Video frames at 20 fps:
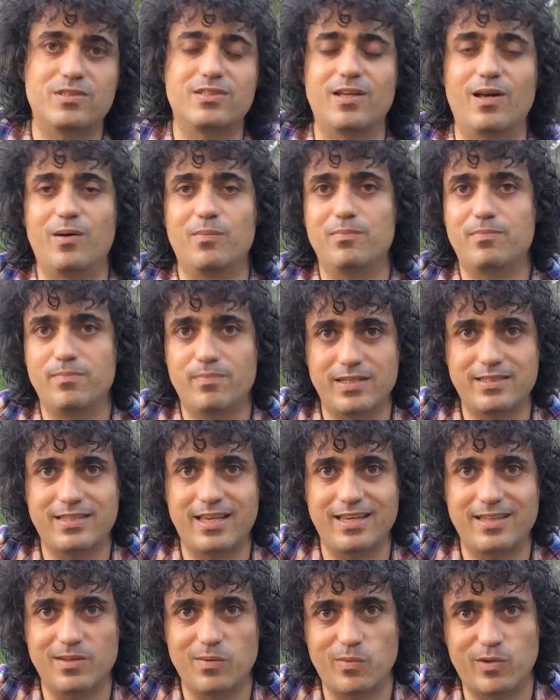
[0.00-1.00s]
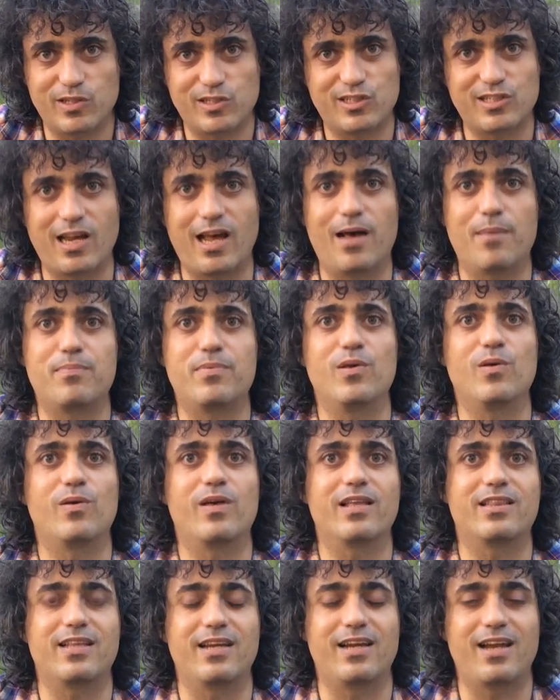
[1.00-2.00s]
So by taking the workshop, you
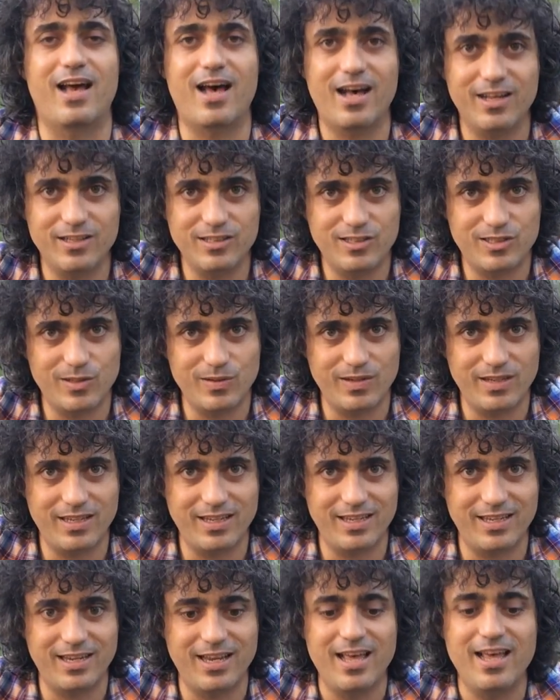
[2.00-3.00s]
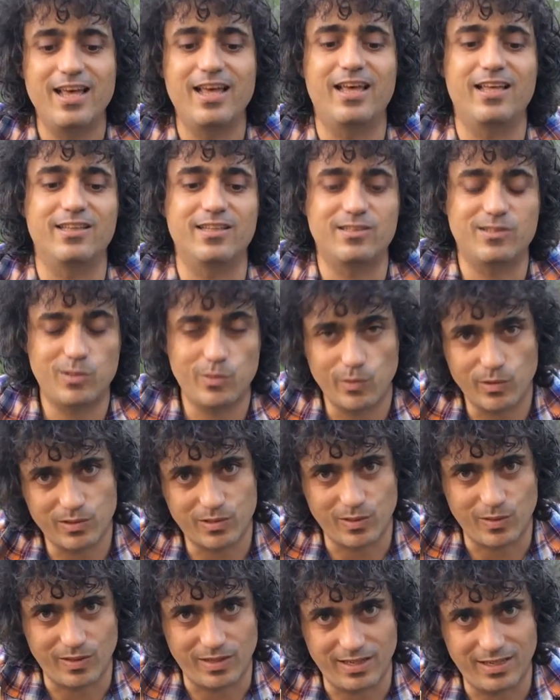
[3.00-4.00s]
get the knowledge you need and the
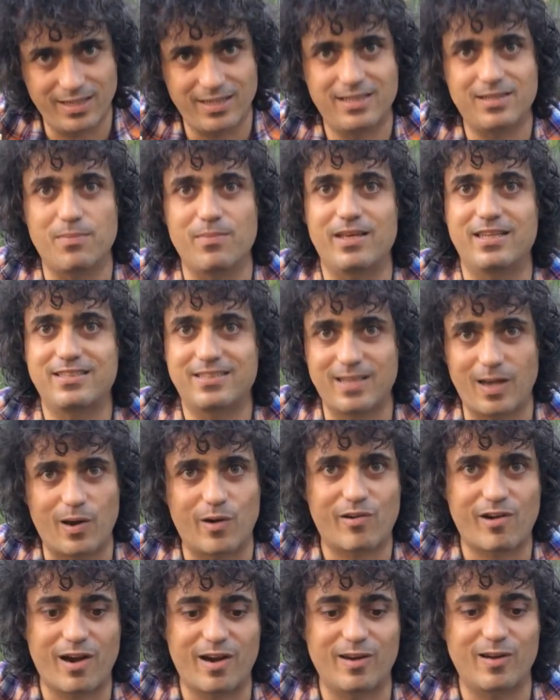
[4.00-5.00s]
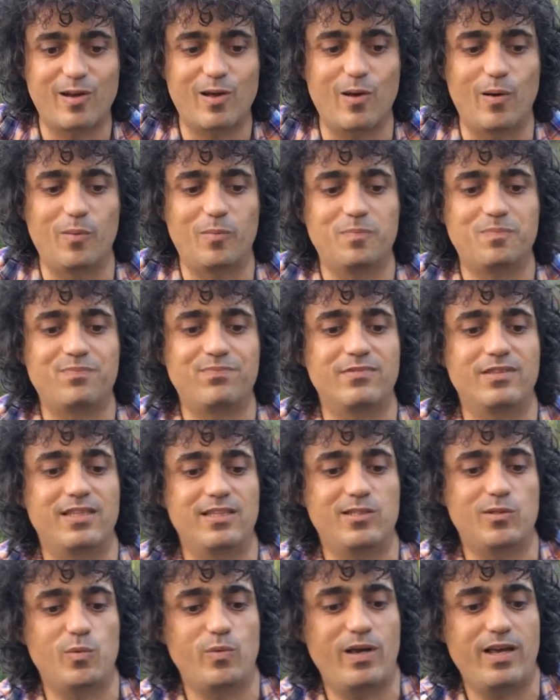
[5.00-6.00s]
tools you need to make sauerkraut at home.
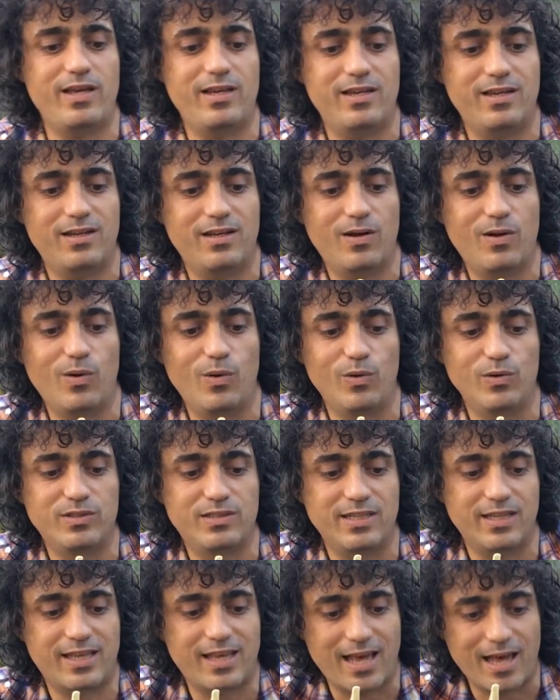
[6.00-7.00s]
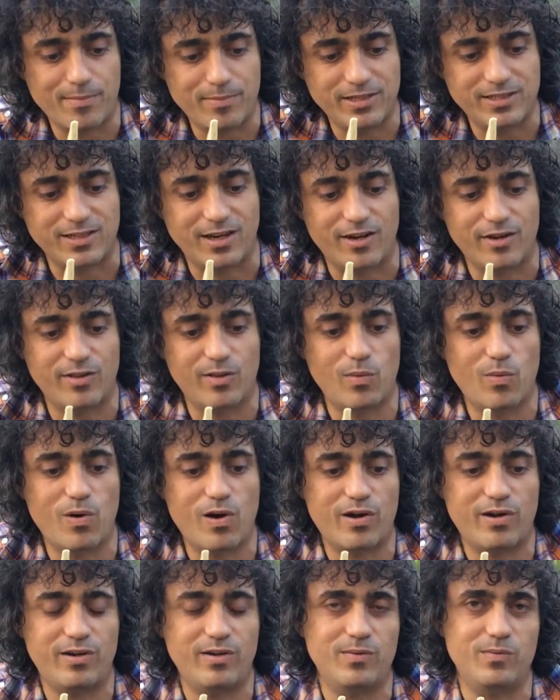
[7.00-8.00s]
This weight holds the cabbage under the
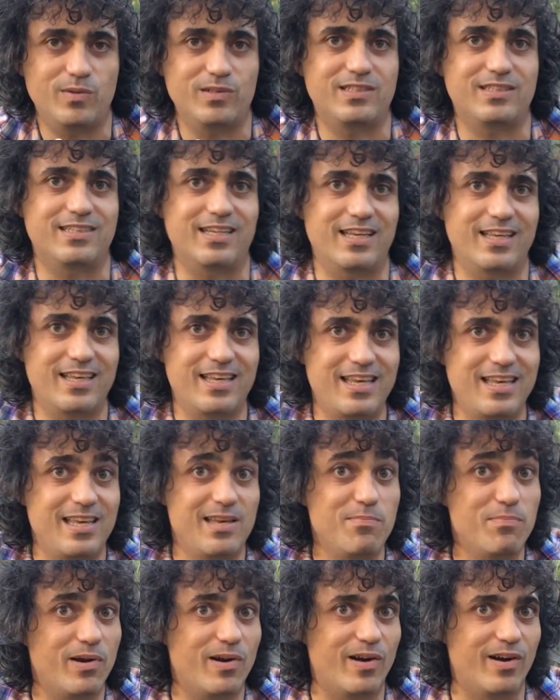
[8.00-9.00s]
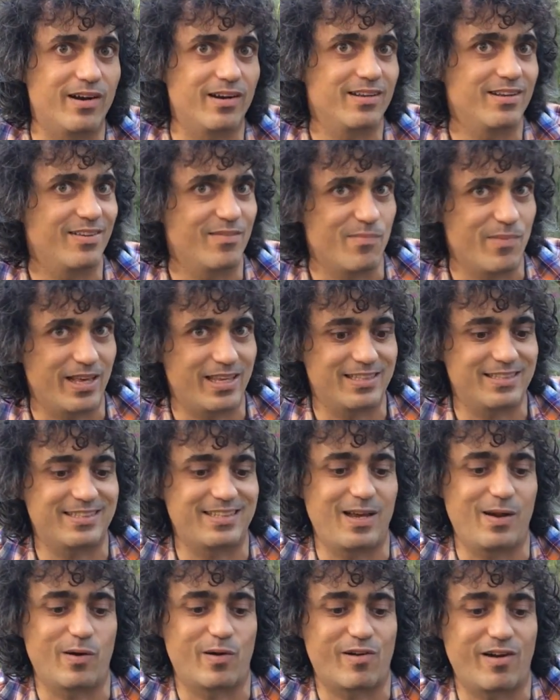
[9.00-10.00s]
water, which is a key part of making
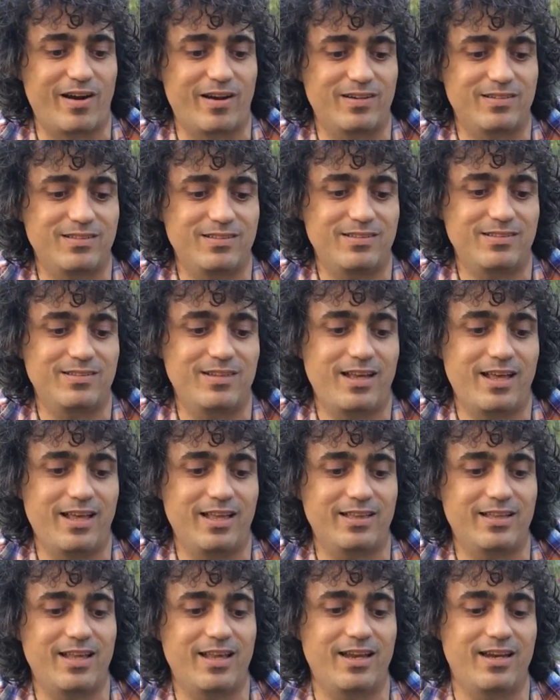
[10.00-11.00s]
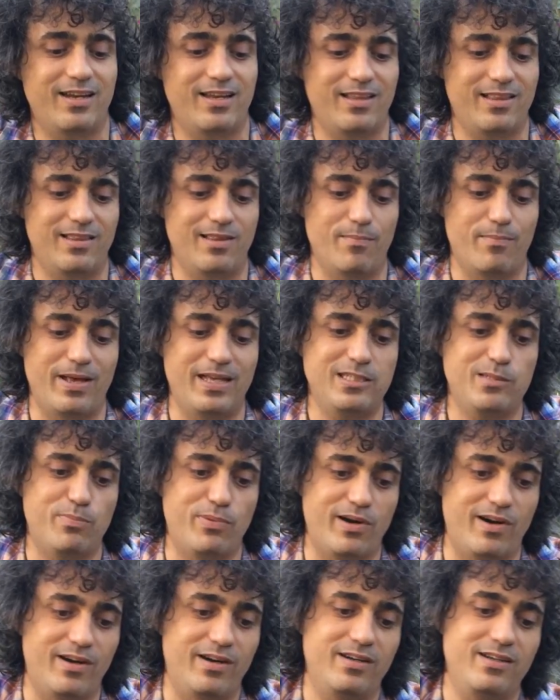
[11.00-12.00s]
sauerkraut. And then the best
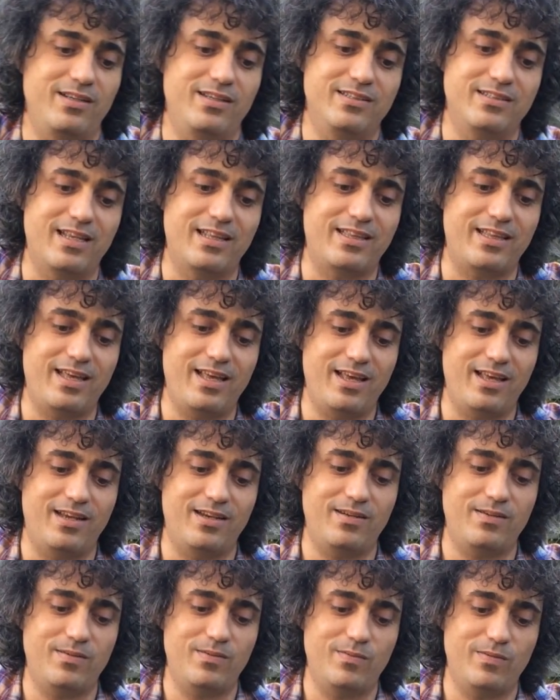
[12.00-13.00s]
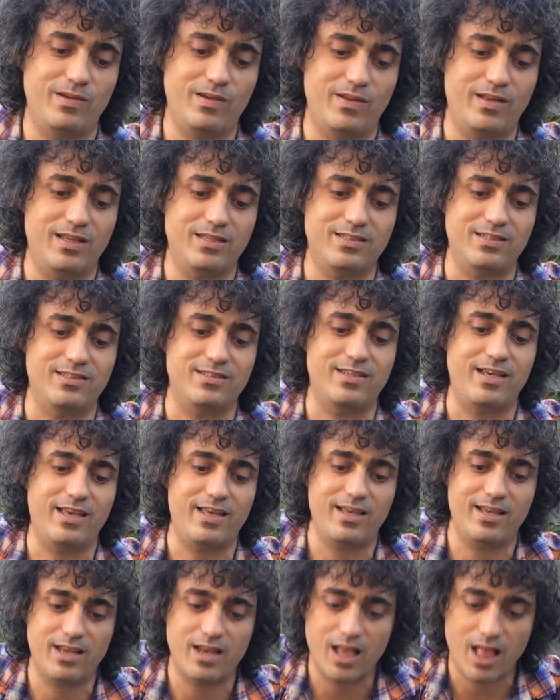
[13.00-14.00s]
part is at the end, when you get to
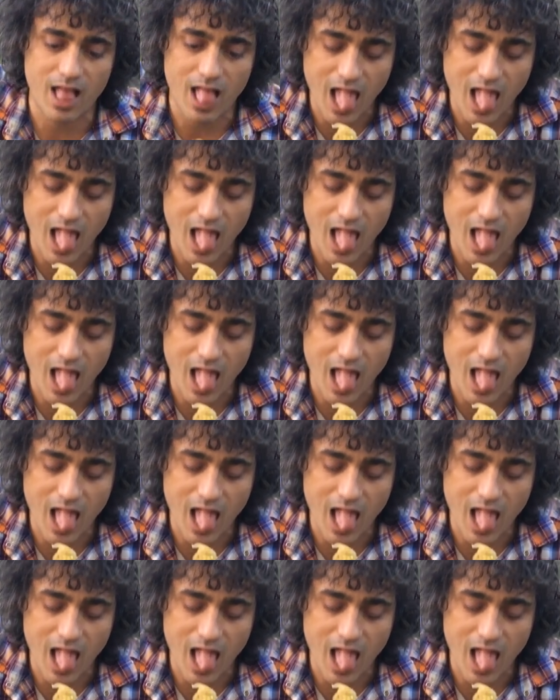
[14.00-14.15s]
take it